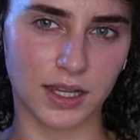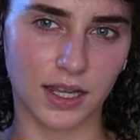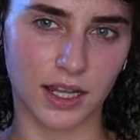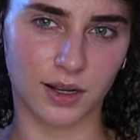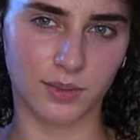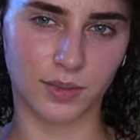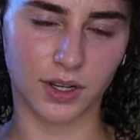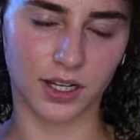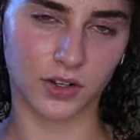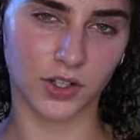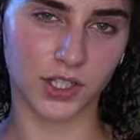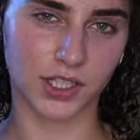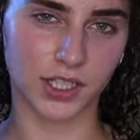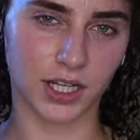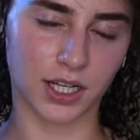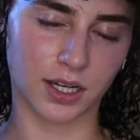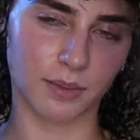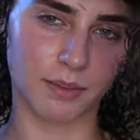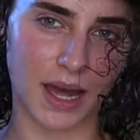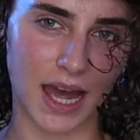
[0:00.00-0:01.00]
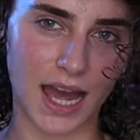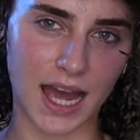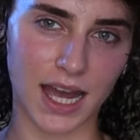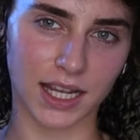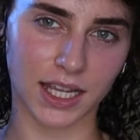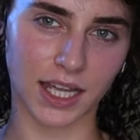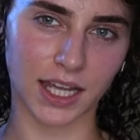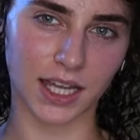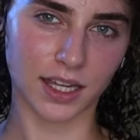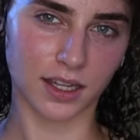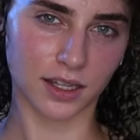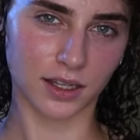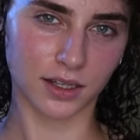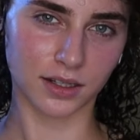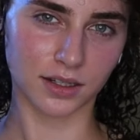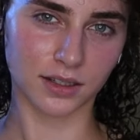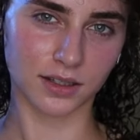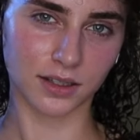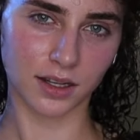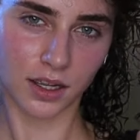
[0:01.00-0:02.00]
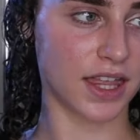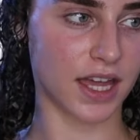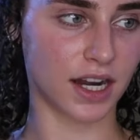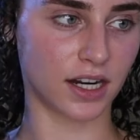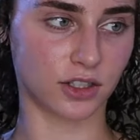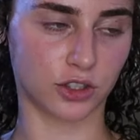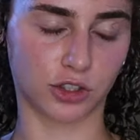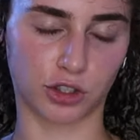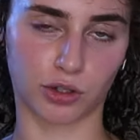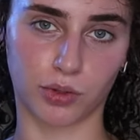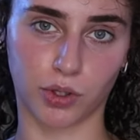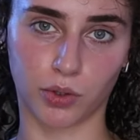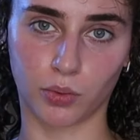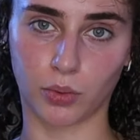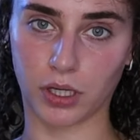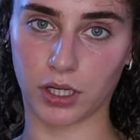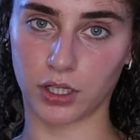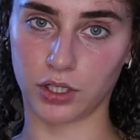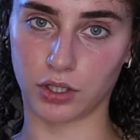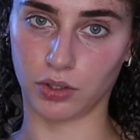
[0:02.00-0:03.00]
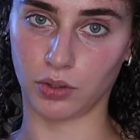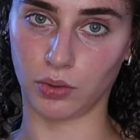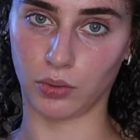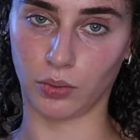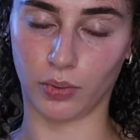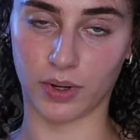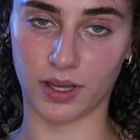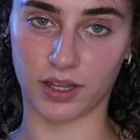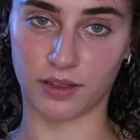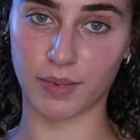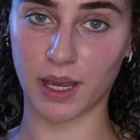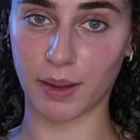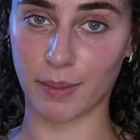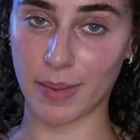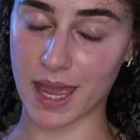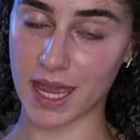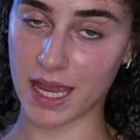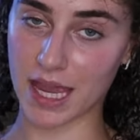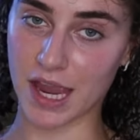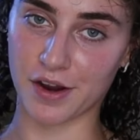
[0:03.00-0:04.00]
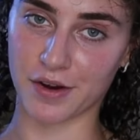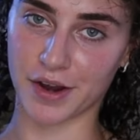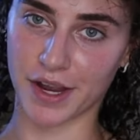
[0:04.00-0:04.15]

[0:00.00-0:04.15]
and then I'm going to come back and then I'll show you what I do with my bang